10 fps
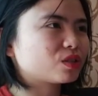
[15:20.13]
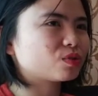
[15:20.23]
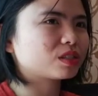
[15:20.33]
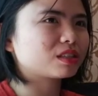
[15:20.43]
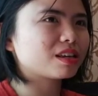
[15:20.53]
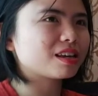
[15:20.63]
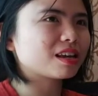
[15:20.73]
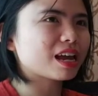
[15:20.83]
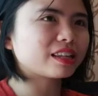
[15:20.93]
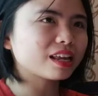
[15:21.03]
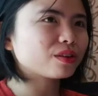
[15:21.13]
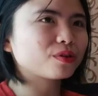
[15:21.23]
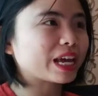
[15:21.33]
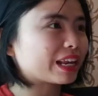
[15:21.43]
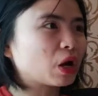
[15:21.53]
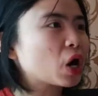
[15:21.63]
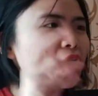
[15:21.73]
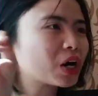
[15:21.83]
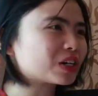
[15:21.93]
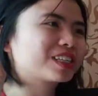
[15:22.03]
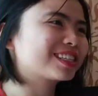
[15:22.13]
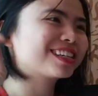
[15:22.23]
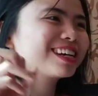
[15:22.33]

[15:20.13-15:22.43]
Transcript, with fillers: to see, and then you get hurt,